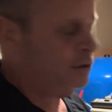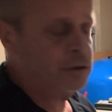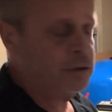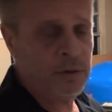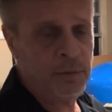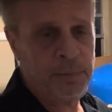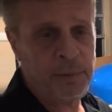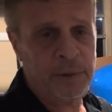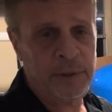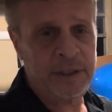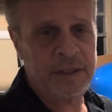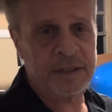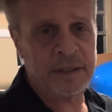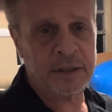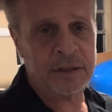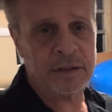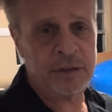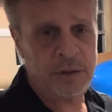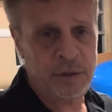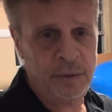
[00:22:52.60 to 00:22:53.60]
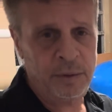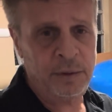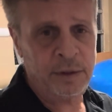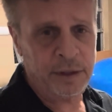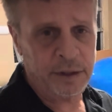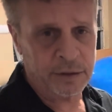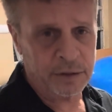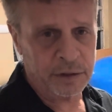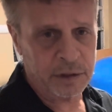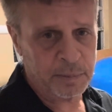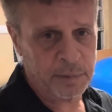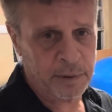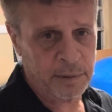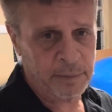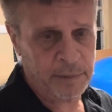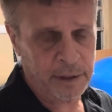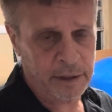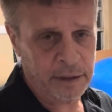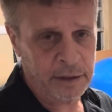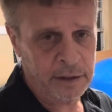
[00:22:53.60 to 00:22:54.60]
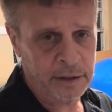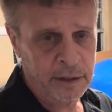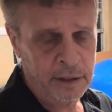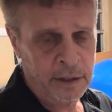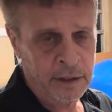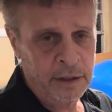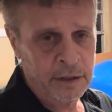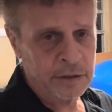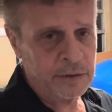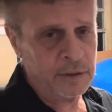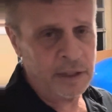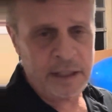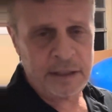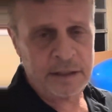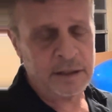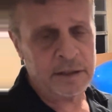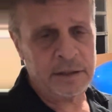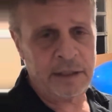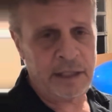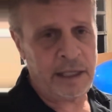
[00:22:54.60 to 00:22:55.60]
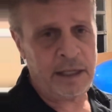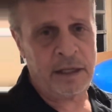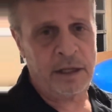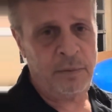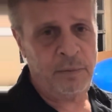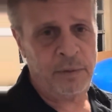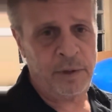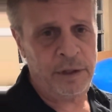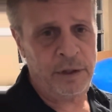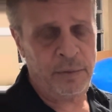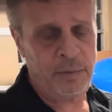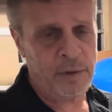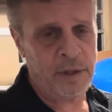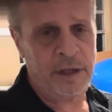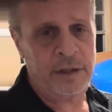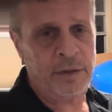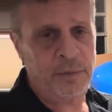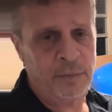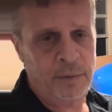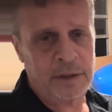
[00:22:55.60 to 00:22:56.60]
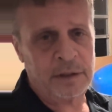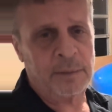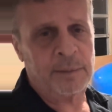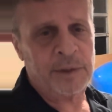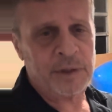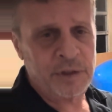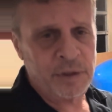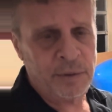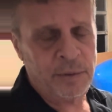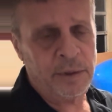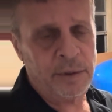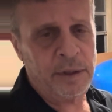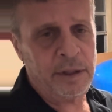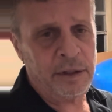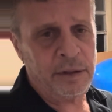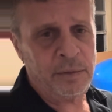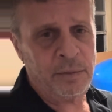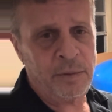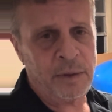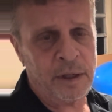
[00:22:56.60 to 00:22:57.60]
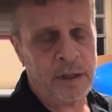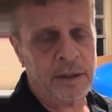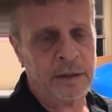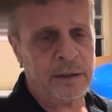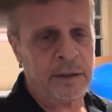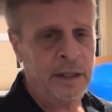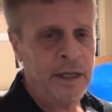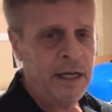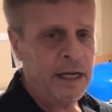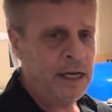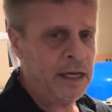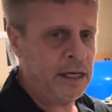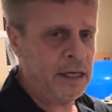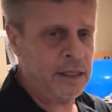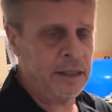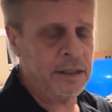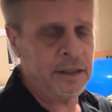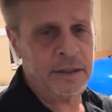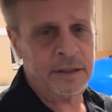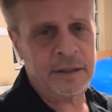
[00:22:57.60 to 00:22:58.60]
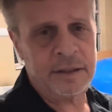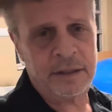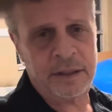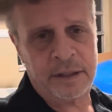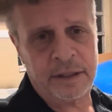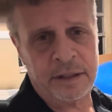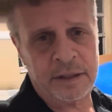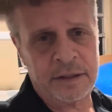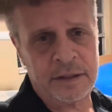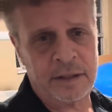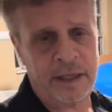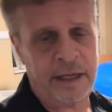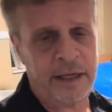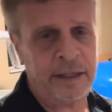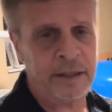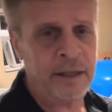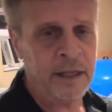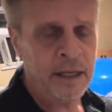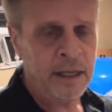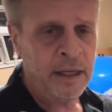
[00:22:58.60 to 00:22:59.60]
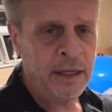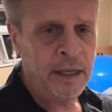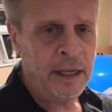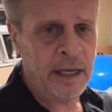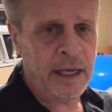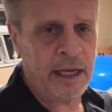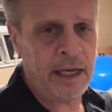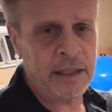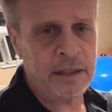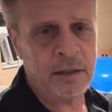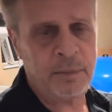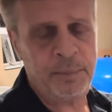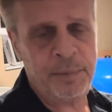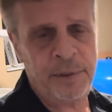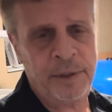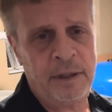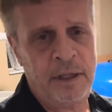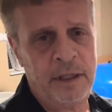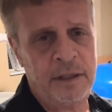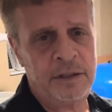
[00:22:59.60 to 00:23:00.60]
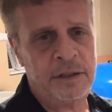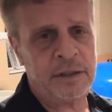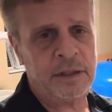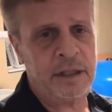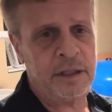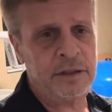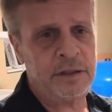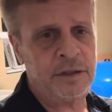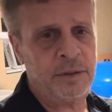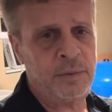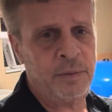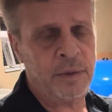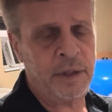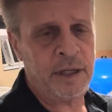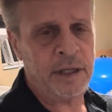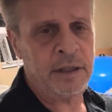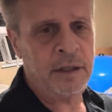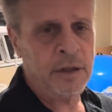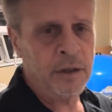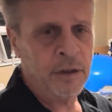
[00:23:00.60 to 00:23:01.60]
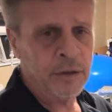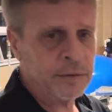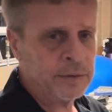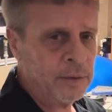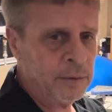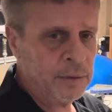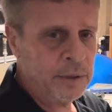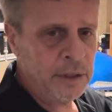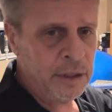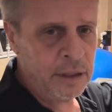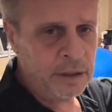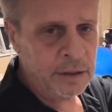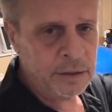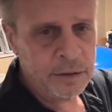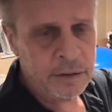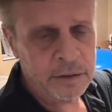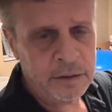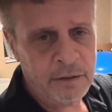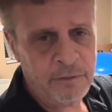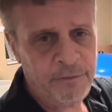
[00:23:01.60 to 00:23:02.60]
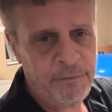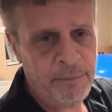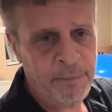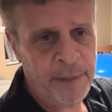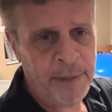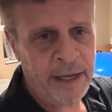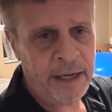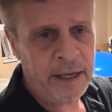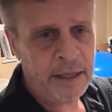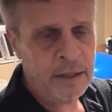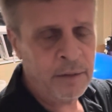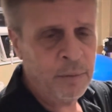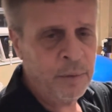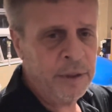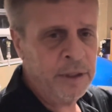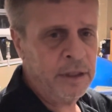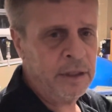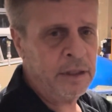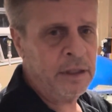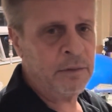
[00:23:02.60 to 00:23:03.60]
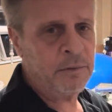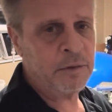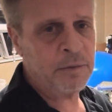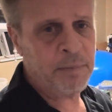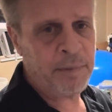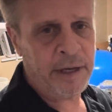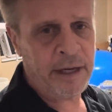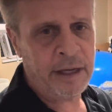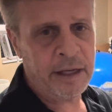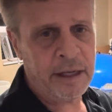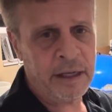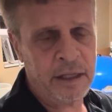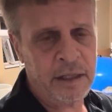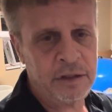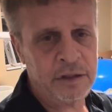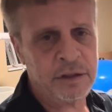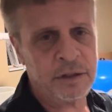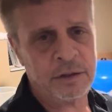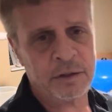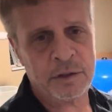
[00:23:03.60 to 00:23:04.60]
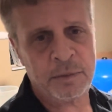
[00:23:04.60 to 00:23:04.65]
2.62 liters per minute. So that's exactly what you want. You want the majority of the water on the acidic side at the pH that you want. Throw the other stuff back. When it comes back in, turns